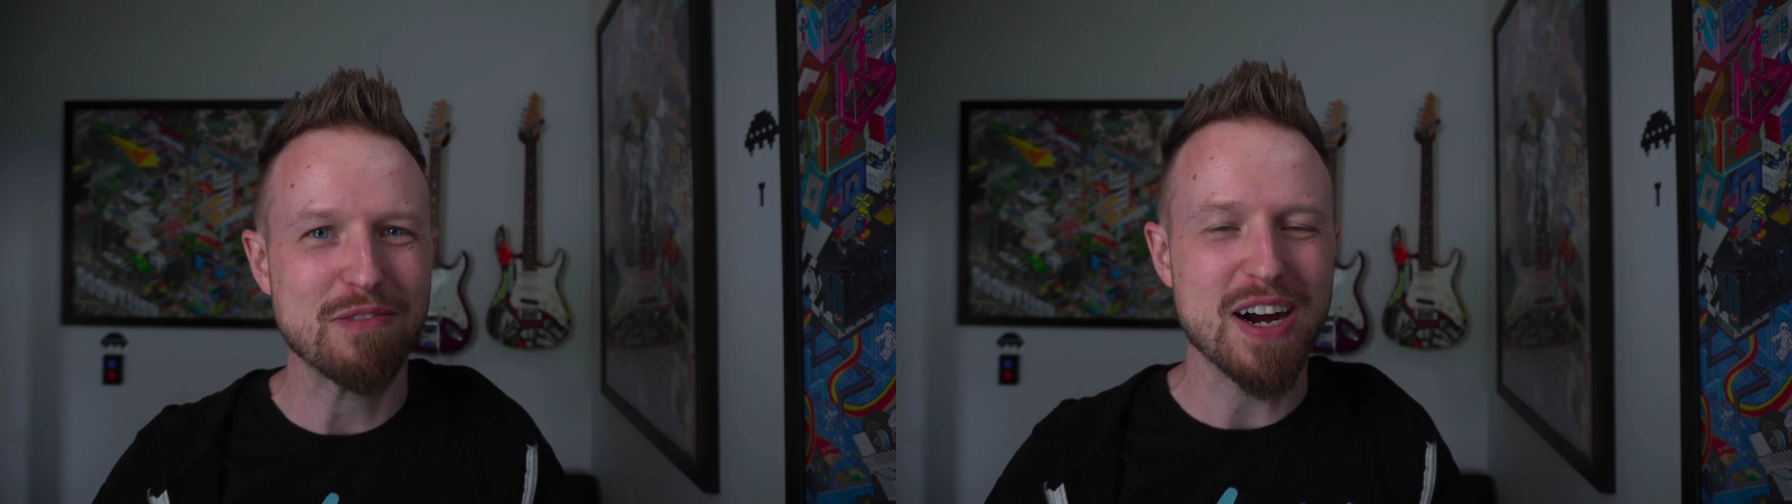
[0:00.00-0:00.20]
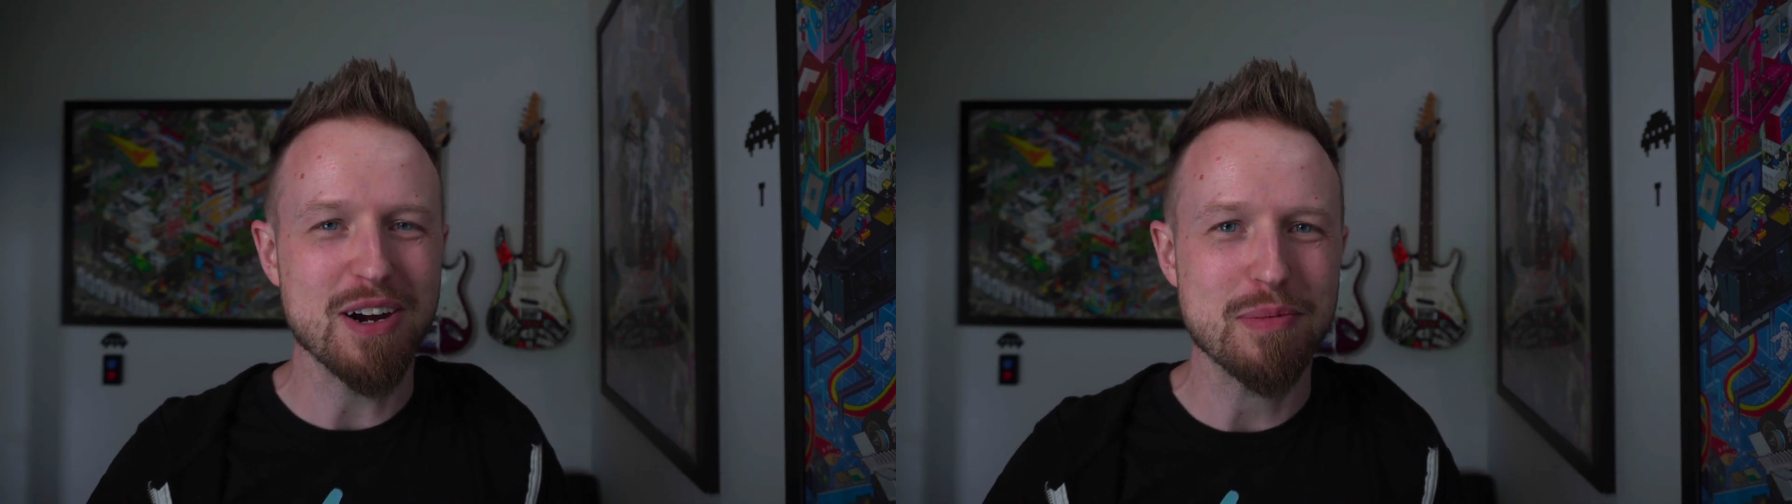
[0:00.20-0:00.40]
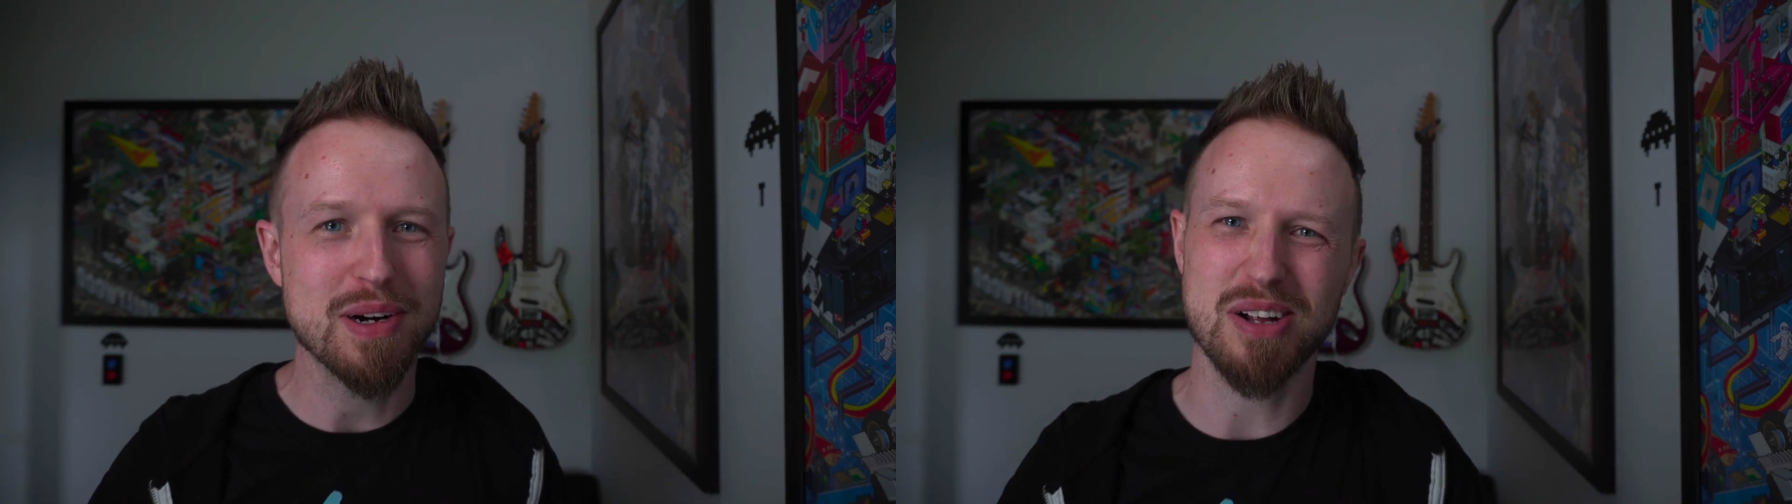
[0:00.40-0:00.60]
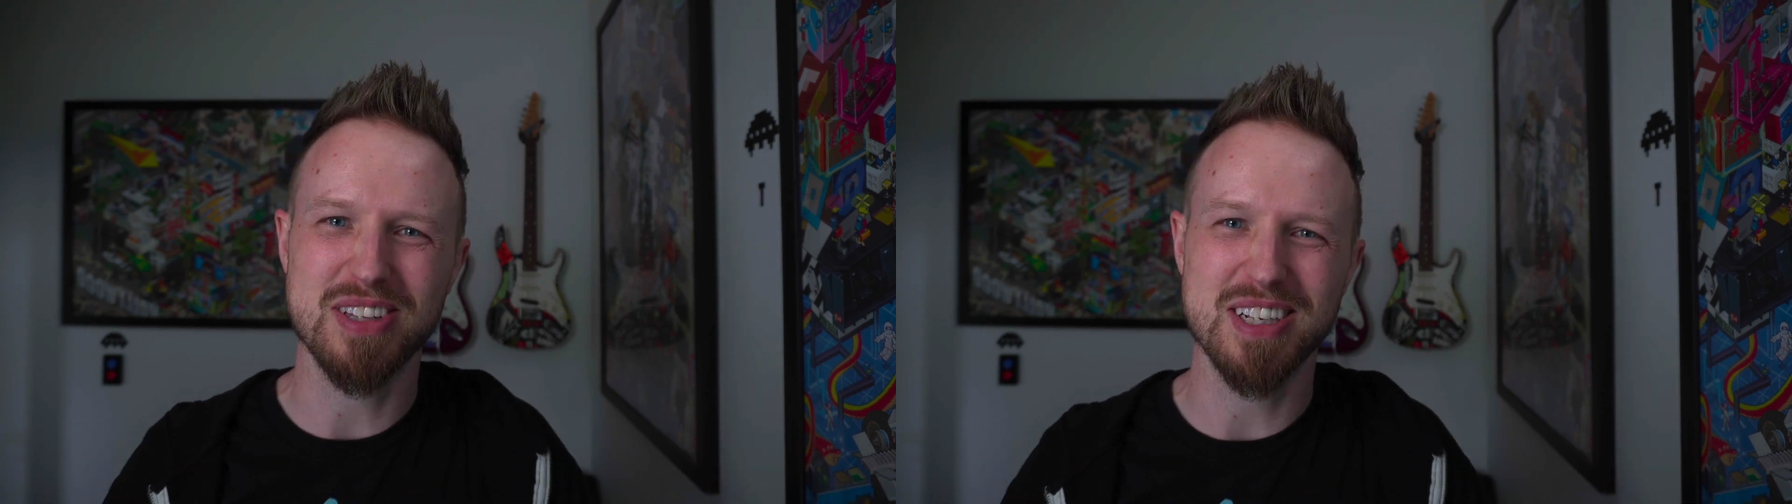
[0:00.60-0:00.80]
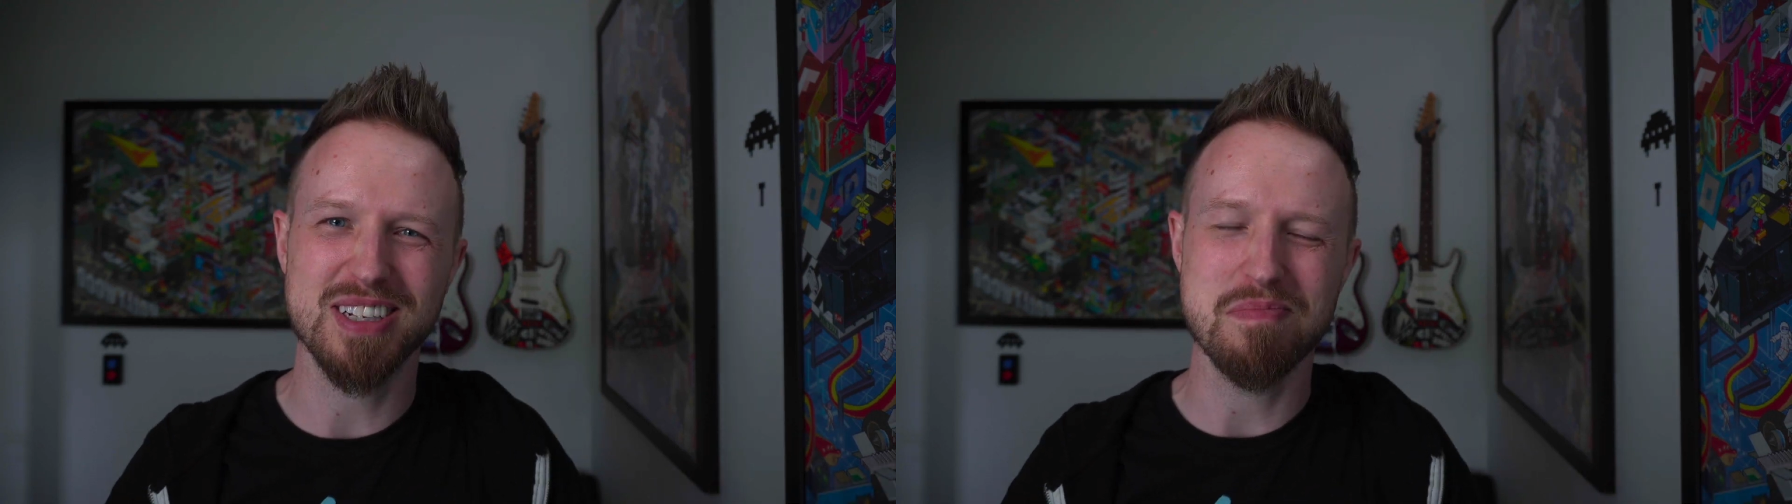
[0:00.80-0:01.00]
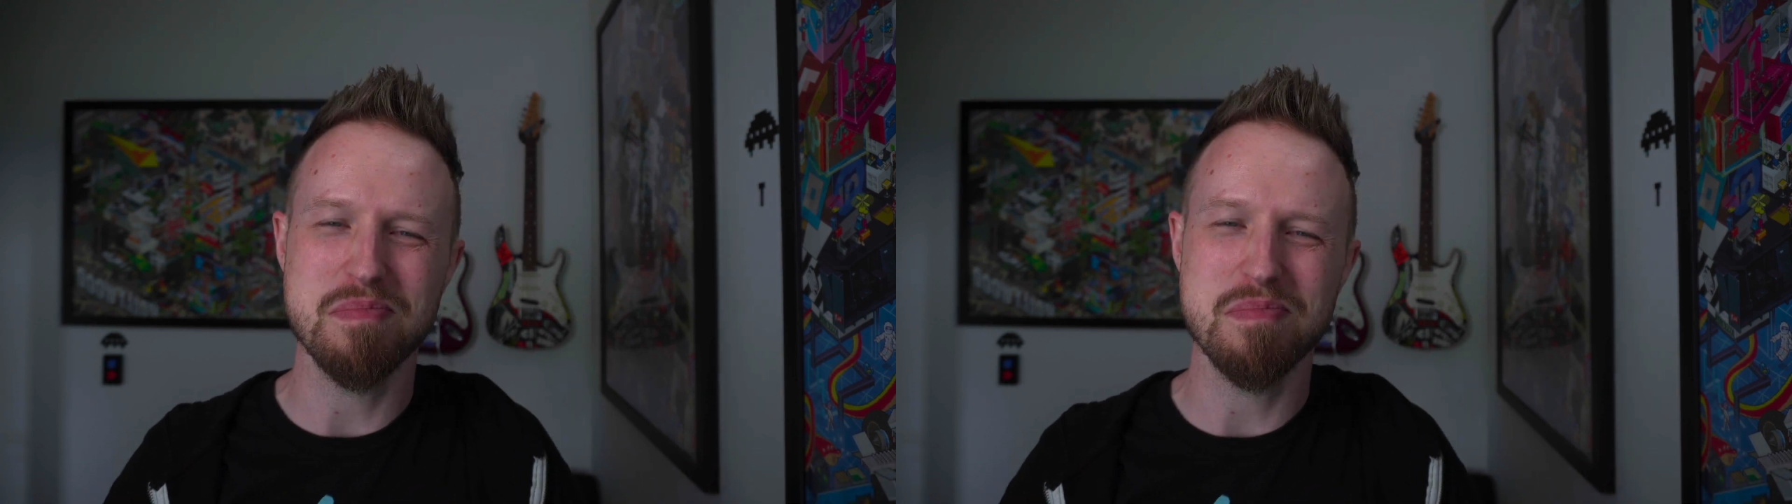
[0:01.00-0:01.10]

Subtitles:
Firebug that